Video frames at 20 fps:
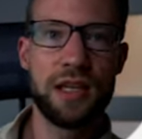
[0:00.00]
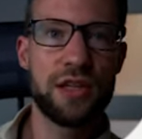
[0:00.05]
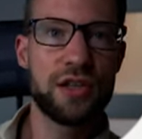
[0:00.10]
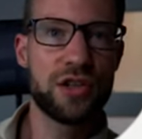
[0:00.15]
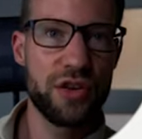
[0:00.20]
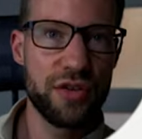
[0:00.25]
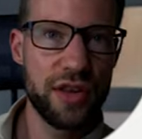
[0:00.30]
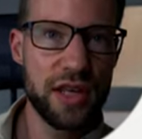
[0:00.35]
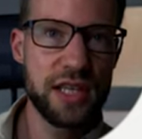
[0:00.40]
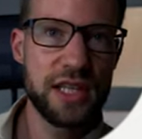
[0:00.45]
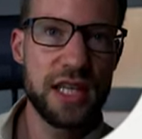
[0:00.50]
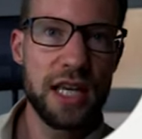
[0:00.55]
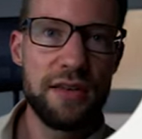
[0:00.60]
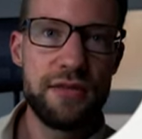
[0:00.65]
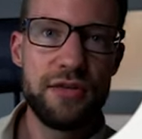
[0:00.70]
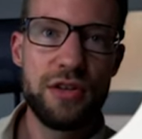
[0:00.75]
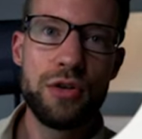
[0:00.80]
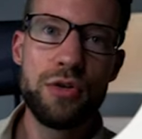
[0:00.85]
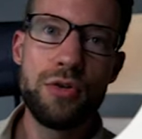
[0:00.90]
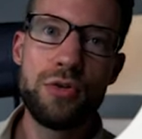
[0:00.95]
So this
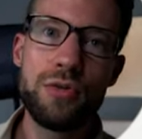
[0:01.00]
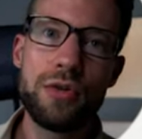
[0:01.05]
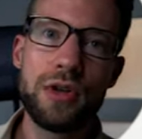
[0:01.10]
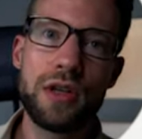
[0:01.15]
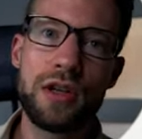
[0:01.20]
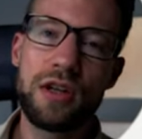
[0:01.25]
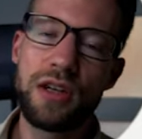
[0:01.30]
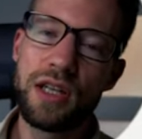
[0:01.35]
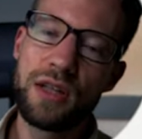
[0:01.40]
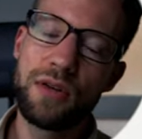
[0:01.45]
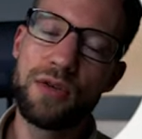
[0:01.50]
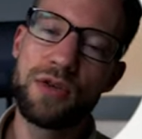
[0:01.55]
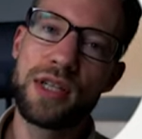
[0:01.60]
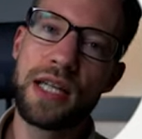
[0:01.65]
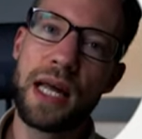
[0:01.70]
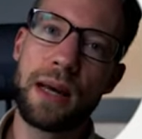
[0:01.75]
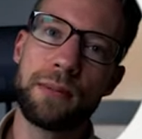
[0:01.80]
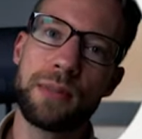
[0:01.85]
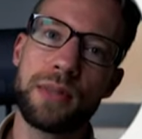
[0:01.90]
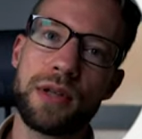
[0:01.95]
saves you a little
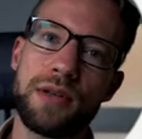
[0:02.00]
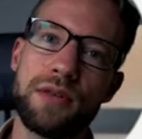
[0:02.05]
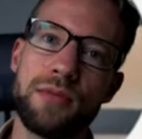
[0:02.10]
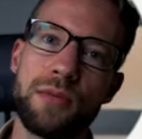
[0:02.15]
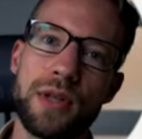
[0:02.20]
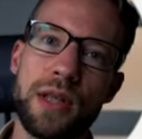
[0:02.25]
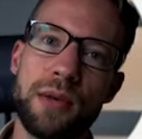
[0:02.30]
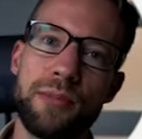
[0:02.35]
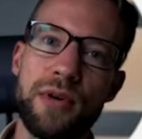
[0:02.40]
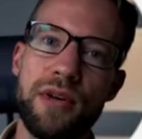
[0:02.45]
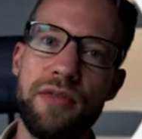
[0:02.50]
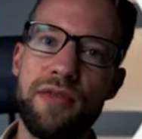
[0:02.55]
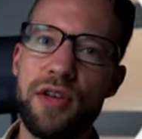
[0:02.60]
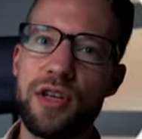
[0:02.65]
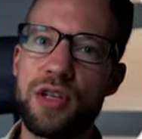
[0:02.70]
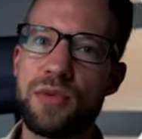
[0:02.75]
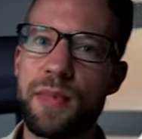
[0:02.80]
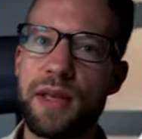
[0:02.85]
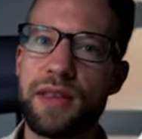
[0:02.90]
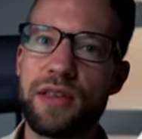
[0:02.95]
step. With the
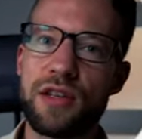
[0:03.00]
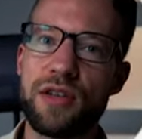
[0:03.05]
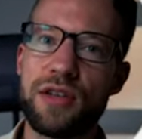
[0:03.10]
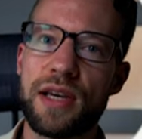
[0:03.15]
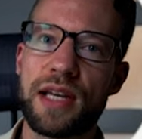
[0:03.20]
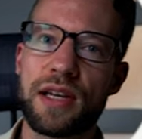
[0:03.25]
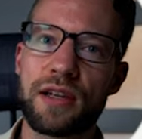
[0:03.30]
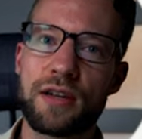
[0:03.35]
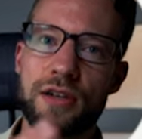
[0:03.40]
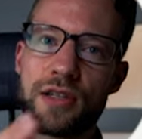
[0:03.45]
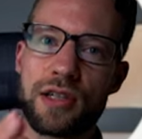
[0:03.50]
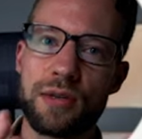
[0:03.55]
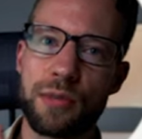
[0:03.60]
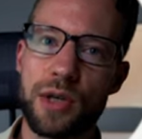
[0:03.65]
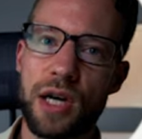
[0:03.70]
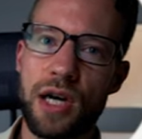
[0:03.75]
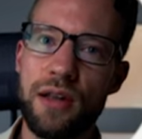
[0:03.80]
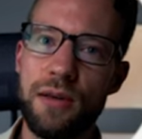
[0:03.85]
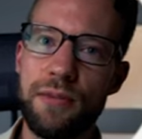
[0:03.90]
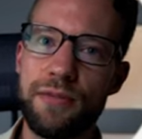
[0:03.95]
previous method, you had a custom
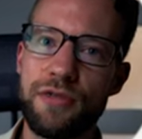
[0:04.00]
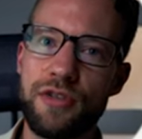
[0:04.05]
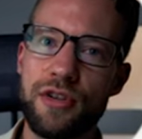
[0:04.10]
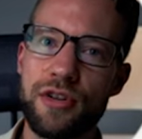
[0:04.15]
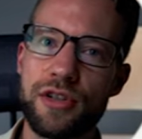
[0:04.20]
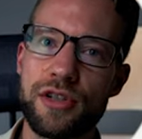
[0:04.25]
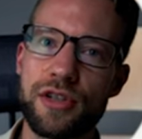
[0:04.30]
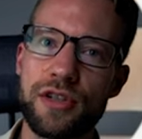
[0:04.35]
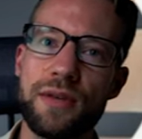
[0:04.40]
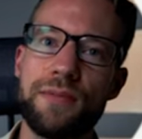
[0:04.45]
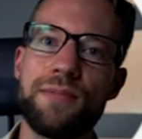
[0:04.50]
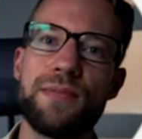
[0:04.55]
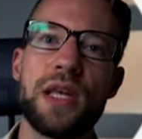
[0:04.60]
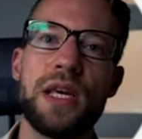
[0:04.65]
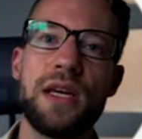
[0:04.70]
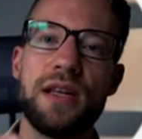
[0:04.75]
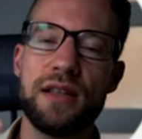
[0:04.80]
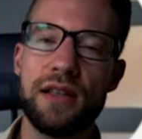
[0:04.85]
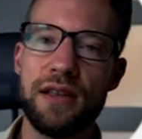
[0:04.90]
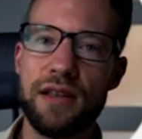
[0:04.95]
column first,
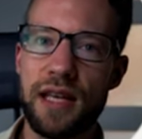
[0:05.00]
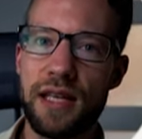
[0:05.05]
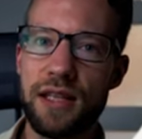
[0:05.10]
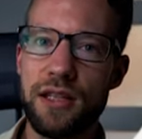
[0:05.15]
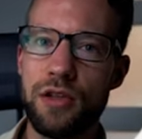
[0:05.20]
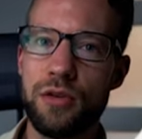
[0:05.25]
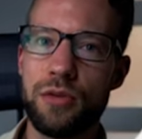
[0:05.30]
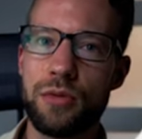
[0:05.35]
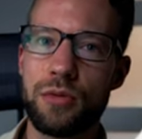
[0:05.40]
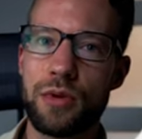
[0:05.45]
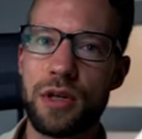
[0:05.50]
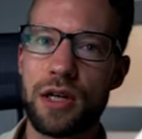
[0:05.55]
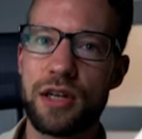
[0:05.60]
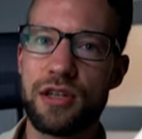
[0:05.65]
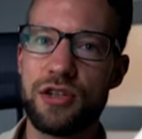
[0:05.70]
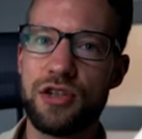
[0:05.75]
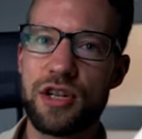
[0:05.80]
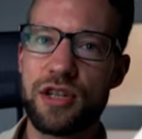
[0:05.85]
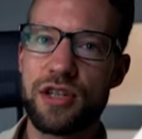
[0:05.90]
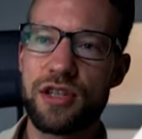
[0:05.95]
then you
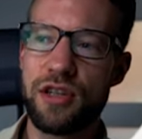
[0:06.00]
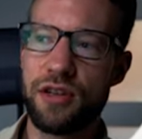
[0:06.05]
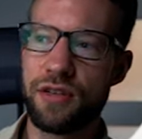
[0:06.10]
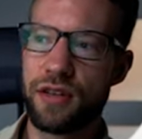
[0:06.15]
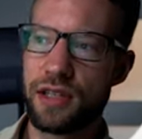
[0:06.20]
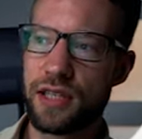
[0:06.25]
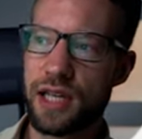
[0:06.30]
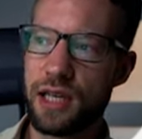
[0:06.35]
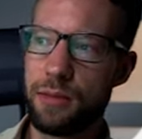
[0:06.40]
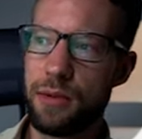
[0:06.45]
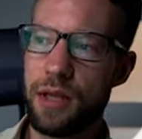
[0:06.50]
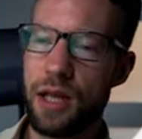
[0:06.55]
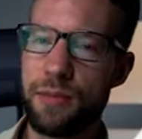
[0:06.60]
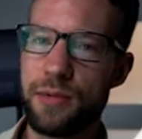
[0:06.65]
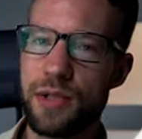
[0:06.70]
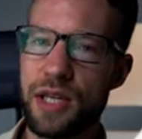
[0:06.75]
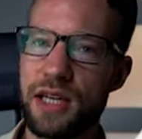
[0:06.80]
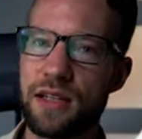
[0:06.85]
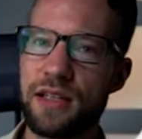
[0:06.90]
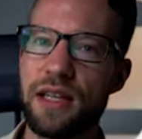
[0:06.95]
adjusted the table
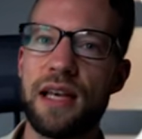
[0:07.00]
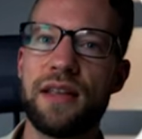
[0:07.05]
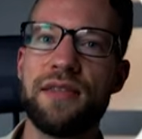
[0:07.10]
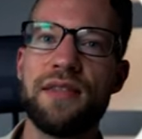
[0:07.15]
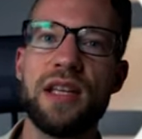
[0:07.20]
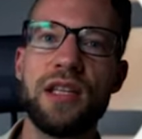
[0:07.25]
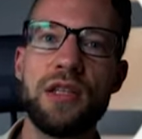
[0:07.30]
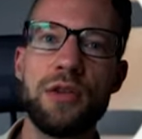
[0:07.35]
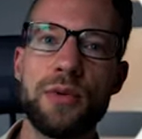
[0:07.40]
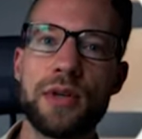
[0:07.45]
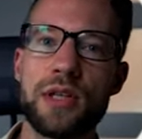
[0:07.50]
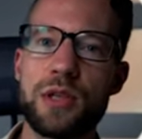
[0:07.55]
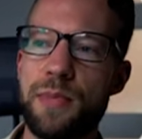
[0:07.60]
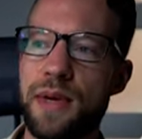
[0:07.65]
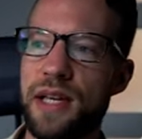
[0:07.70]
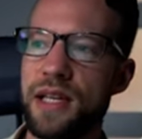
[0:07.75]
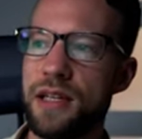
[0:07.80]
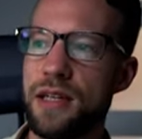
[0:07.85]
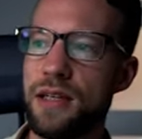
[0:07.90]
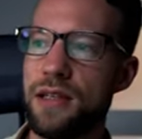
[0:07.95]
object, and then you
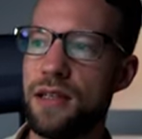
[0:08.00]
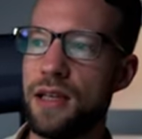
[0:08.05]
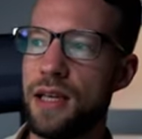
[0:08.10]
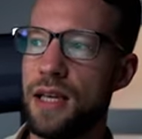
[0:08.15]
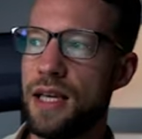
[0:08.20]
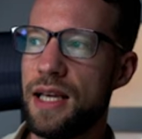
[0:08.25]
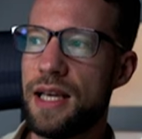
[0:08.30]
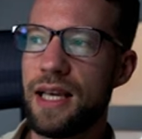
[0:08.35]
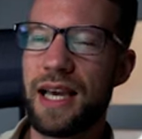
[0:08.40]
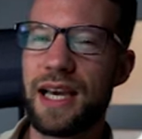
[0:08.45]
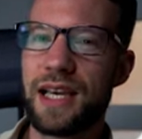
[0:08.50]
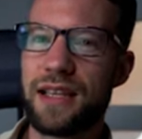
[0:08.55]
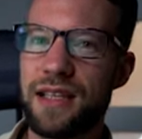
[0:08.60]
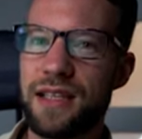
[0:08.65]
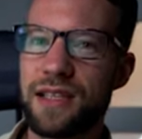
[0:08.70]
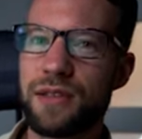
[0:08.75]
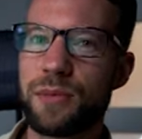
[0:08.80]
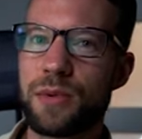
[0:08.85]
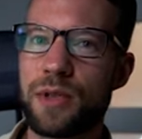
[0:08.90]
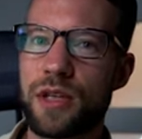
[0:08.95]
expanded. And
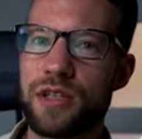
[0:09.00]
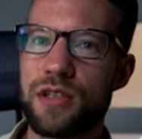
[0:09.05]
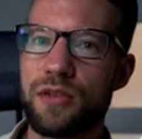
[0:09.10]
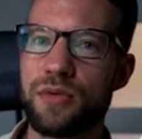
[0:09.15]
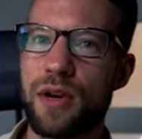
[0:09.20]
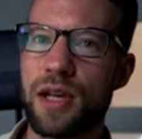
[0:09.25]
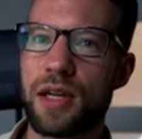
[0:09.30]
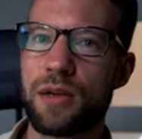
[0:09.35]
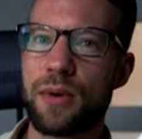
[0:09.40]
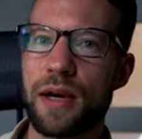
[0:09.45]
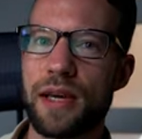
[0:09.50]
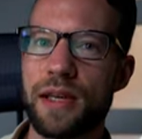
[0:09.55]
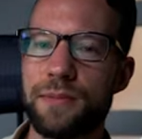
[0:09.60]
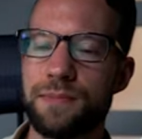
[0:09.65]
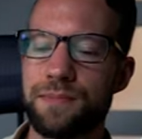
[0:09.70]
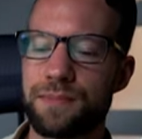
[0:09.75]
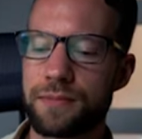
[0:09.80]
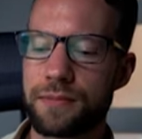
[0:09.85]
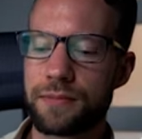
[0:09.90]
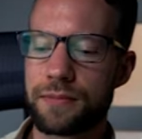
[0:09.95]
this one does it right away.
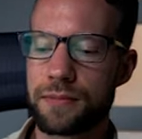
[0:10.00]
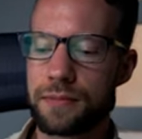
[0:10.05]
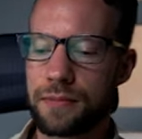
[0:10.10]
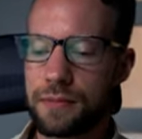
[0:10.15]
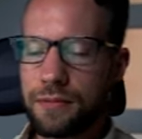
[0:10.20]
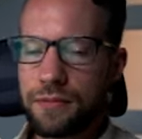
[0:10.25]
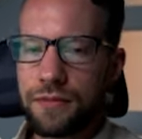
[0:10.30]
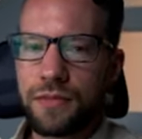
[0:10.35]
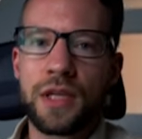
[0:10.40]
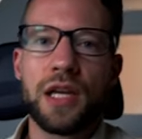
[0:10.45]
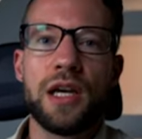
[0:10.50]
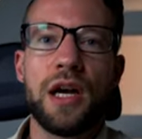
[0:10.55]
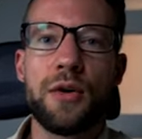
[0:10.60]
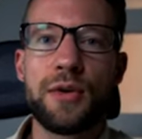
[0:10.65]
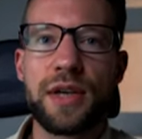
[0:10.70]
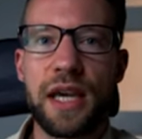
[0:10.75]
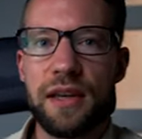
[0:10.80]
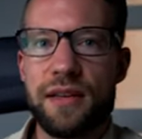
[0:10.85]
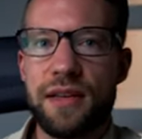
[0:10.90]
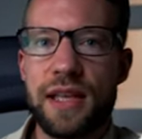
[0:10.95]

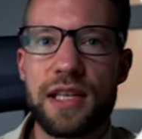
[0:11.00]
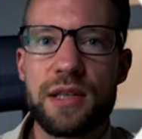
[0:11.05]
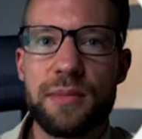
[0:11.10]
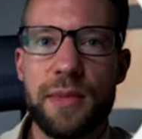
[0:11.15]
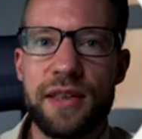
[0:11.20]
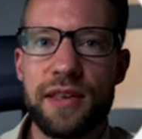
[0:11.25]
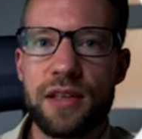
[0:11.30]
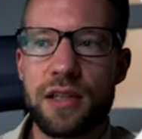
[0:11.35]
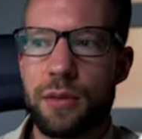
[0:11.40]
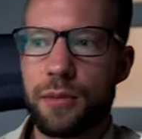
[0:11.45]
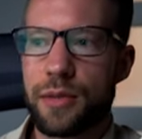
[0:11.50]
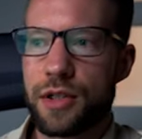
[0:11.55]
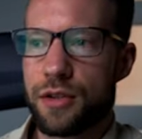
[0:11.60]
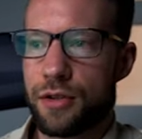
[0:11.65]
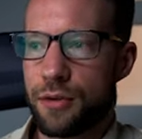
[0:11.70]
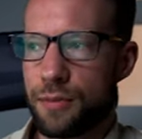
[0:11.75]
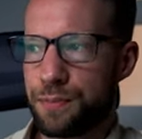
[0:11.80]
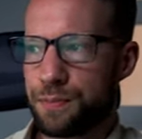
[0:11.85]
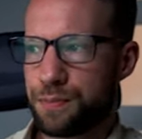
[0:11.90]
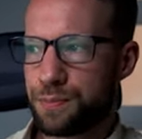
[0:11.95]
Okay, that's method number
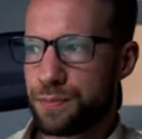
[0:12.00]
two.